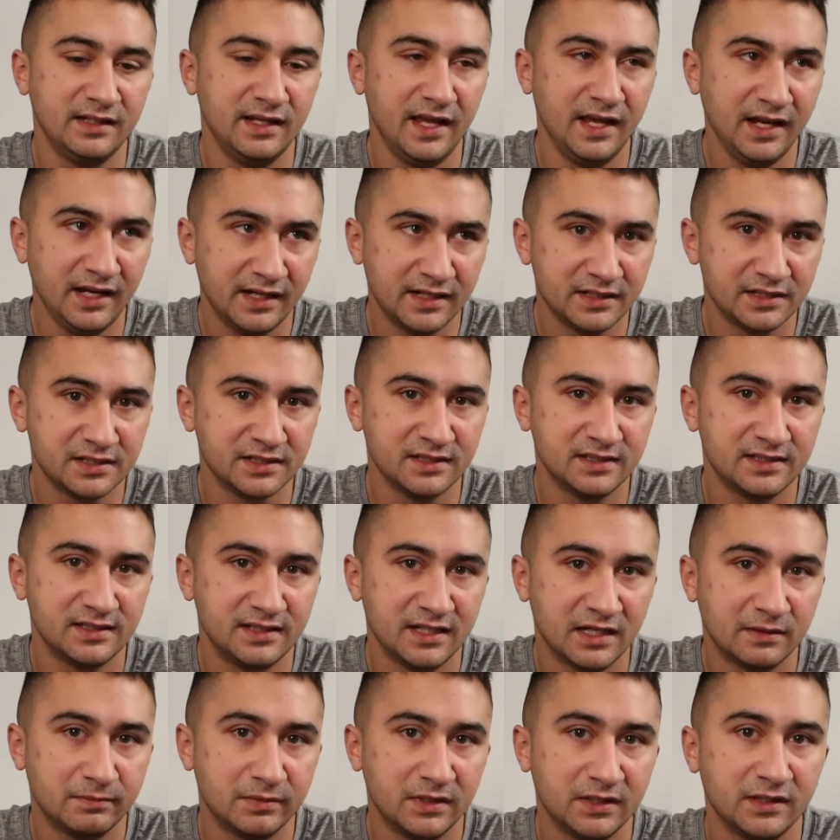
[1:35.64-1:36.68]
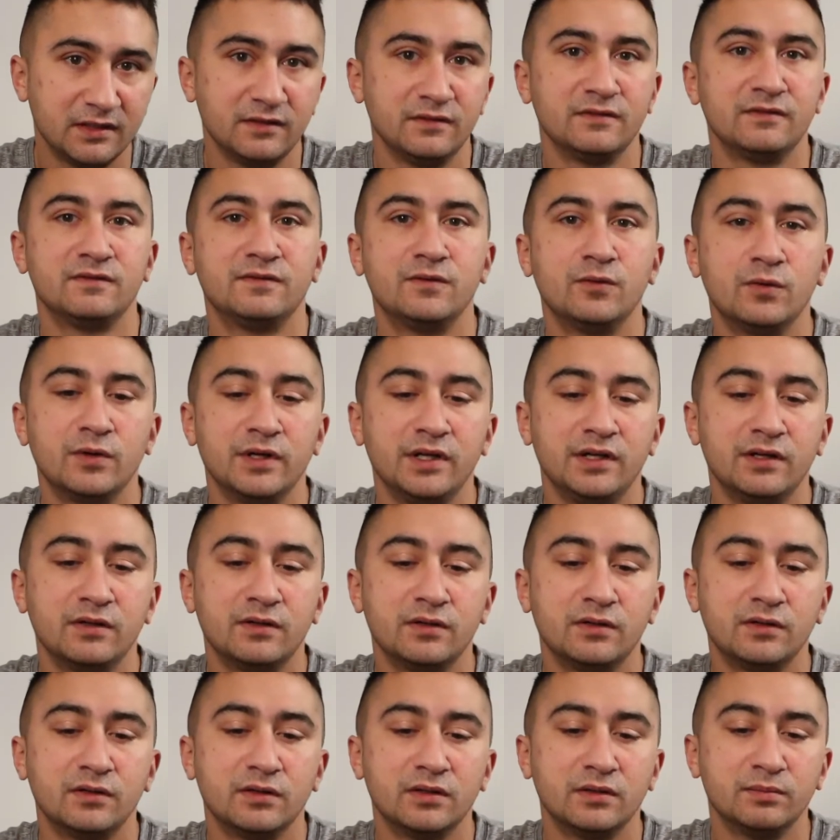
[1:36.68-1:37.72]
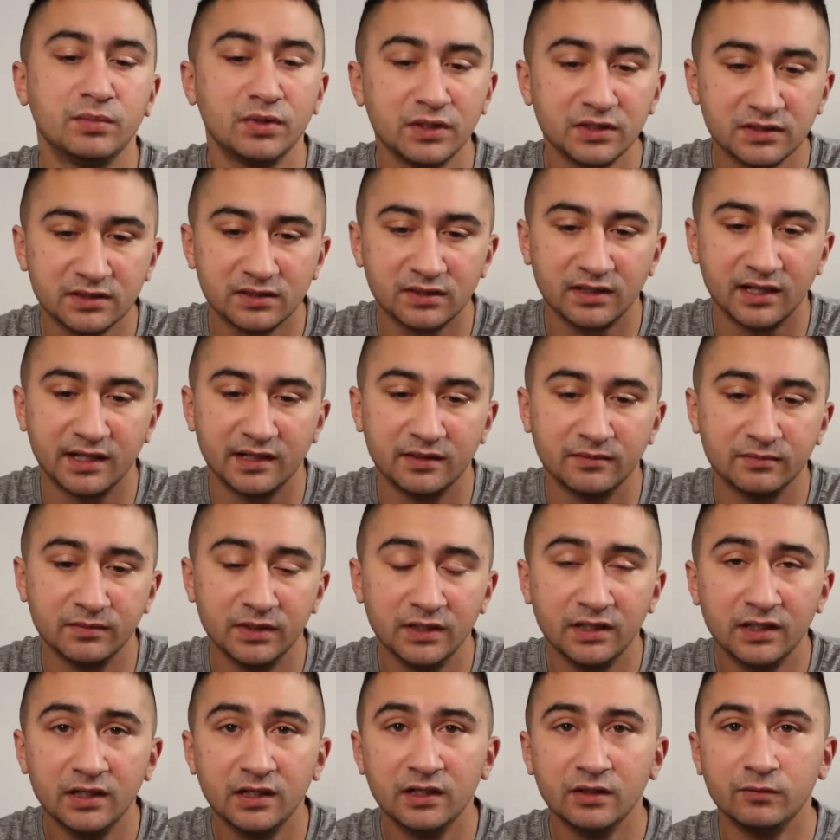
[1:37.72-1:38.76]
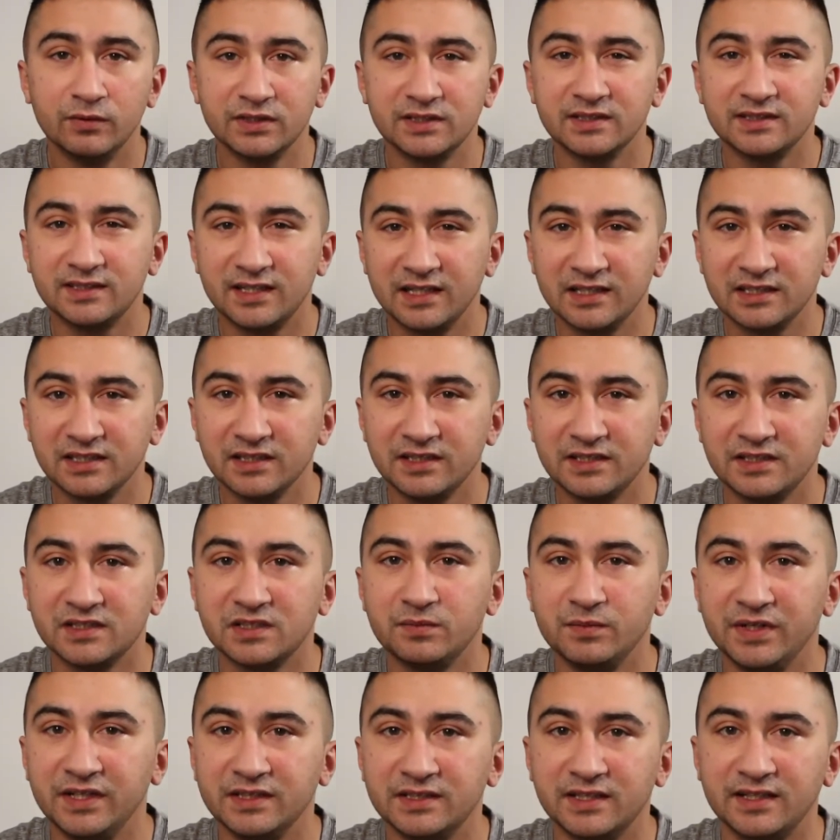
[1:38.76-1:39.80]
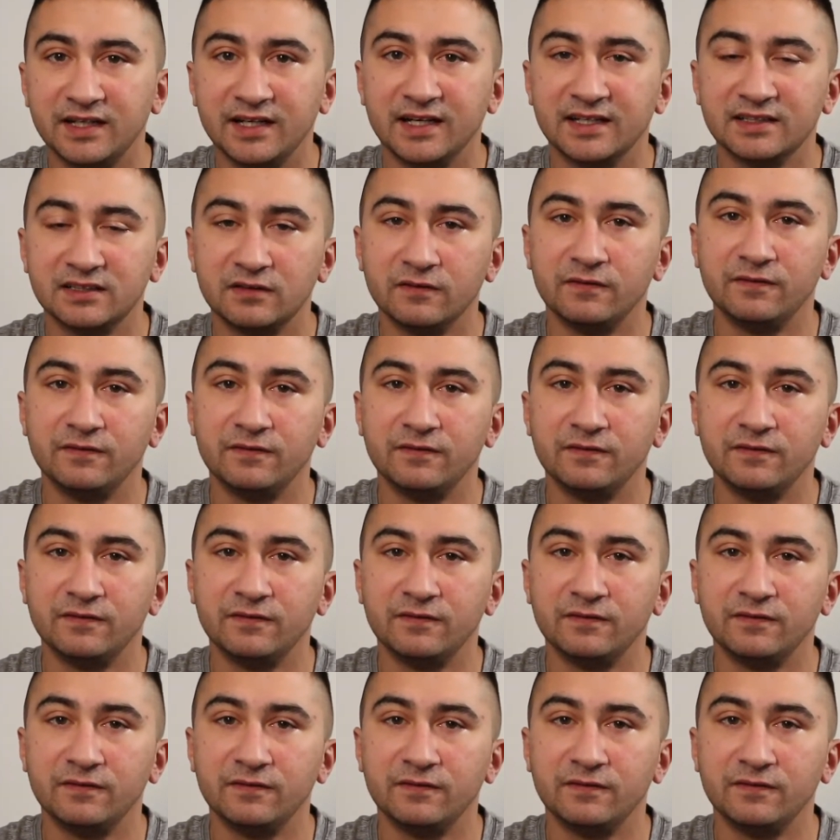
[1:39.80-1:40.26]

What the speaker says: 8 inches depth for your personal item, which essentially just means that it has to